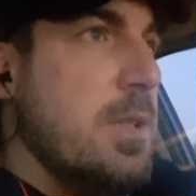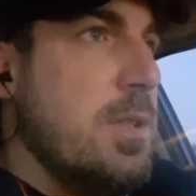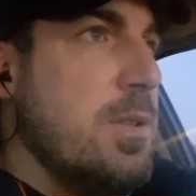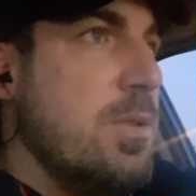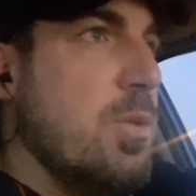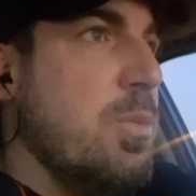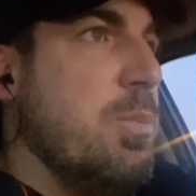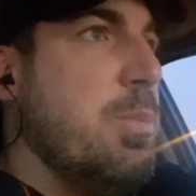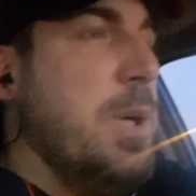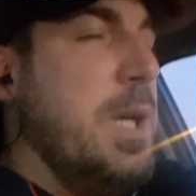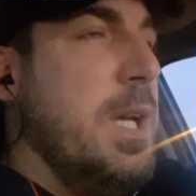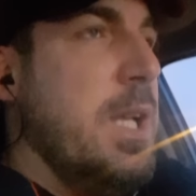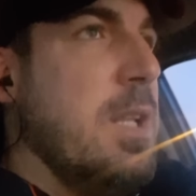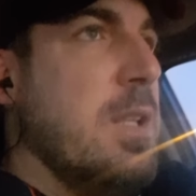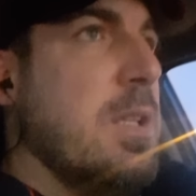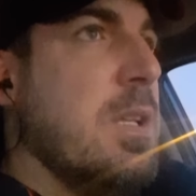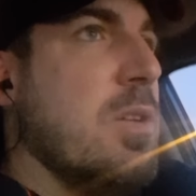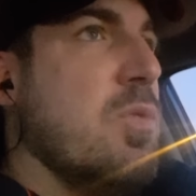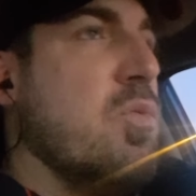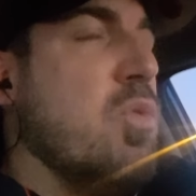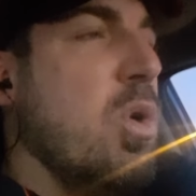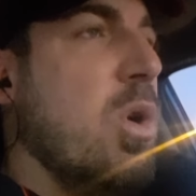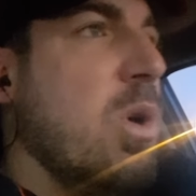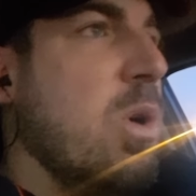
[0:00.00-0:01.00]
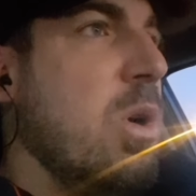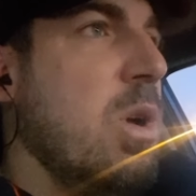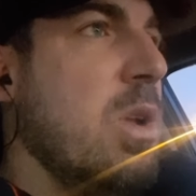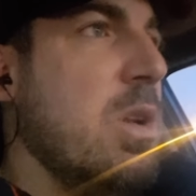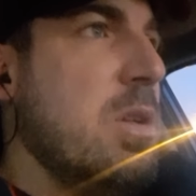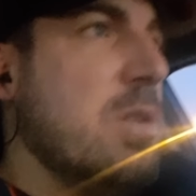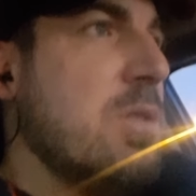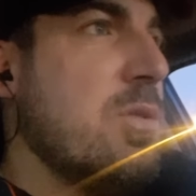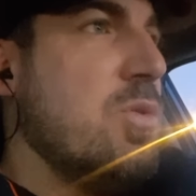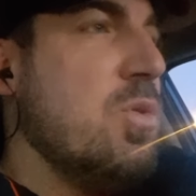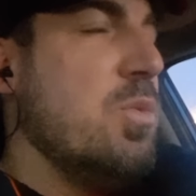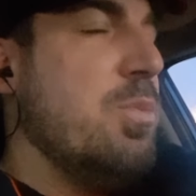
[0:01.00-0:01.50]
To build a
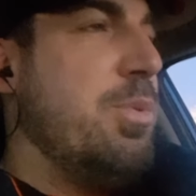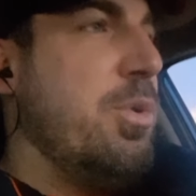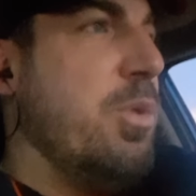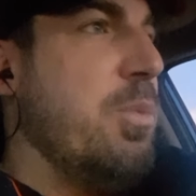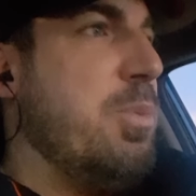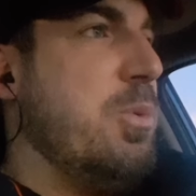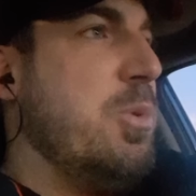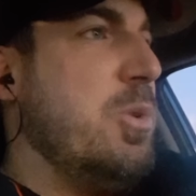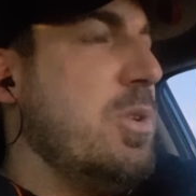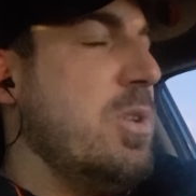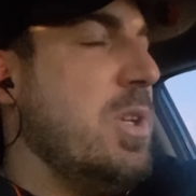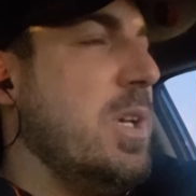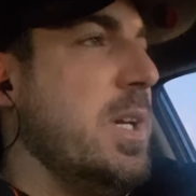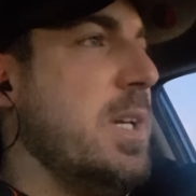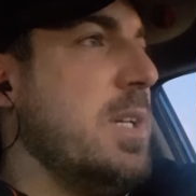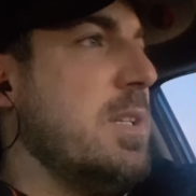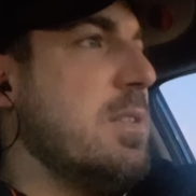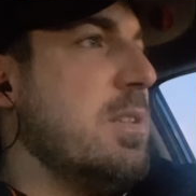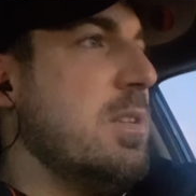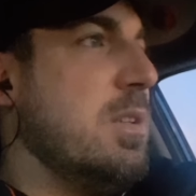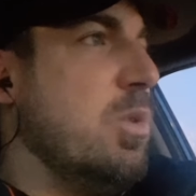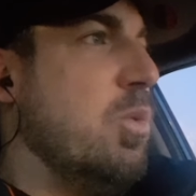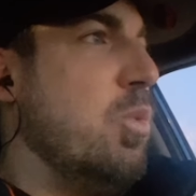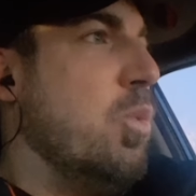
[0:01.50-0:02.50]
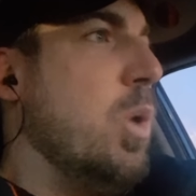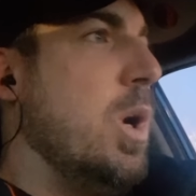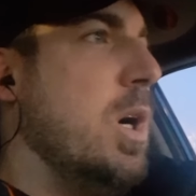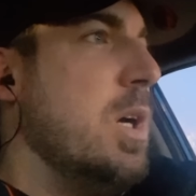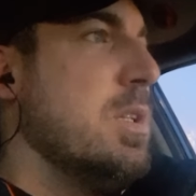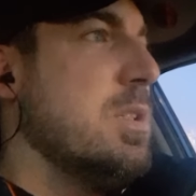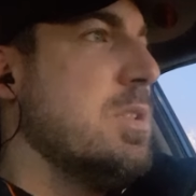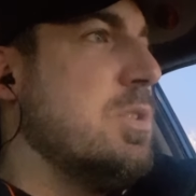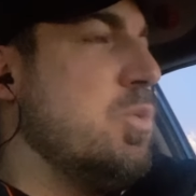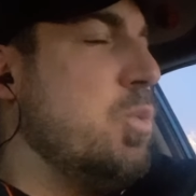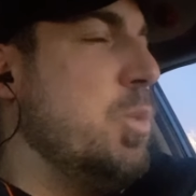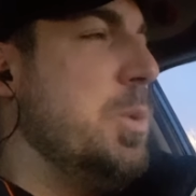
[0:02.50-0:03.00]
wall to protect the
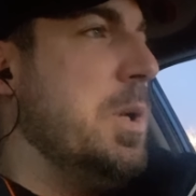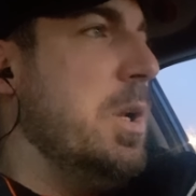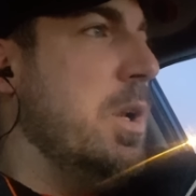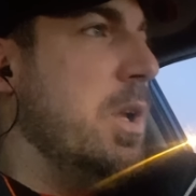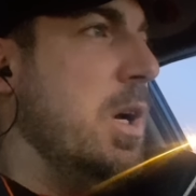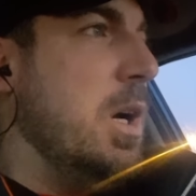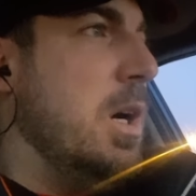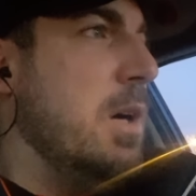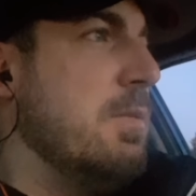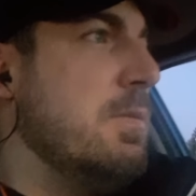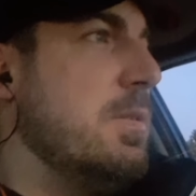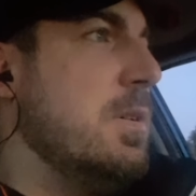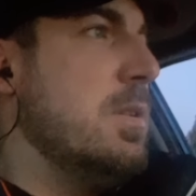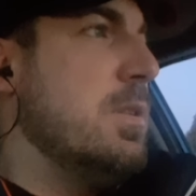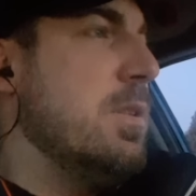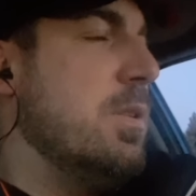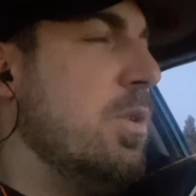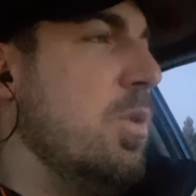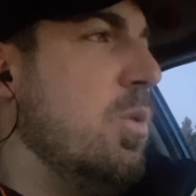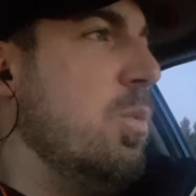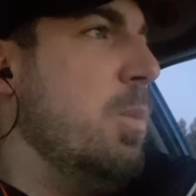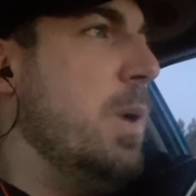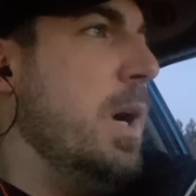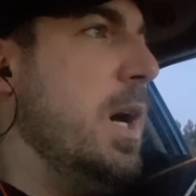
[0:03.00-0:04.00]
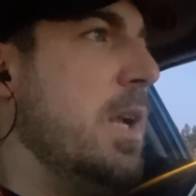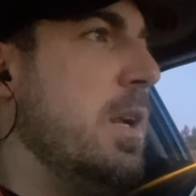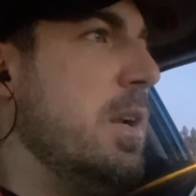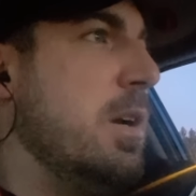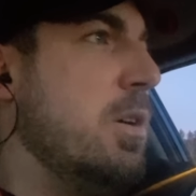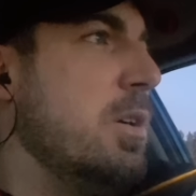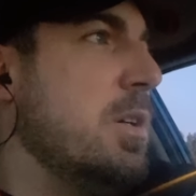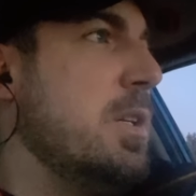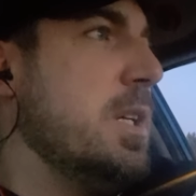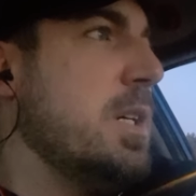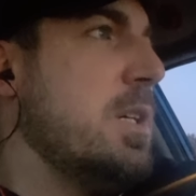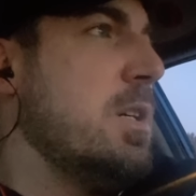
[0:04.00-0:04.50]
ones we love, no
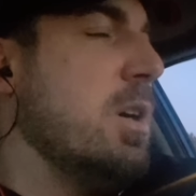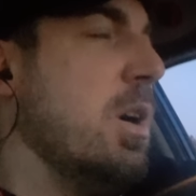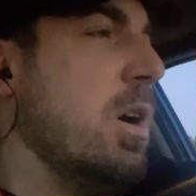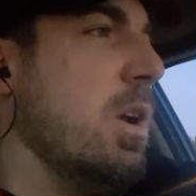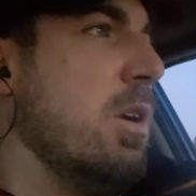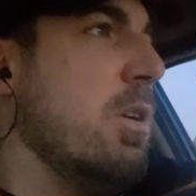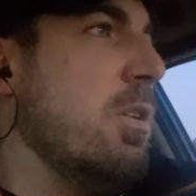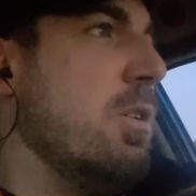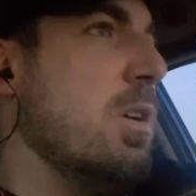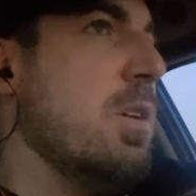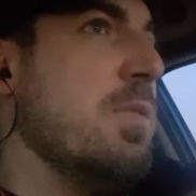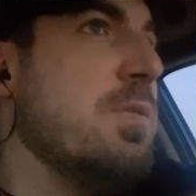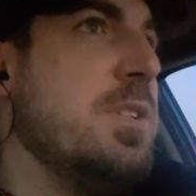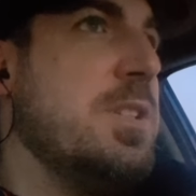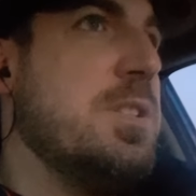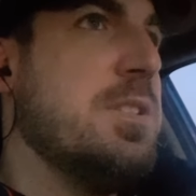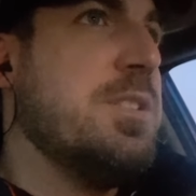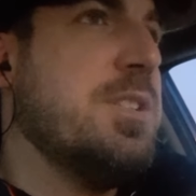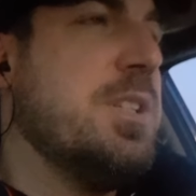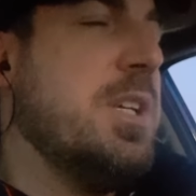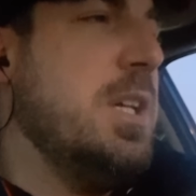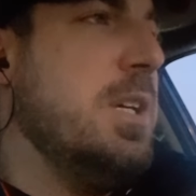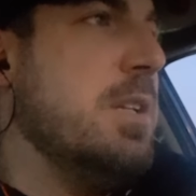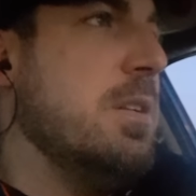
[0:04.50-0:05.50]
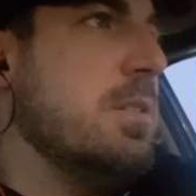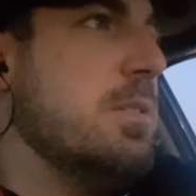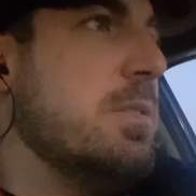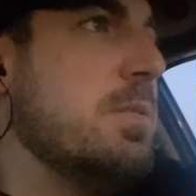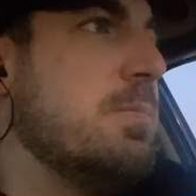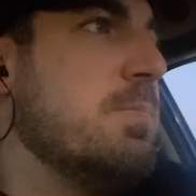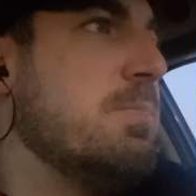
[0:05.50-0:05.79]
matter the color of their skin.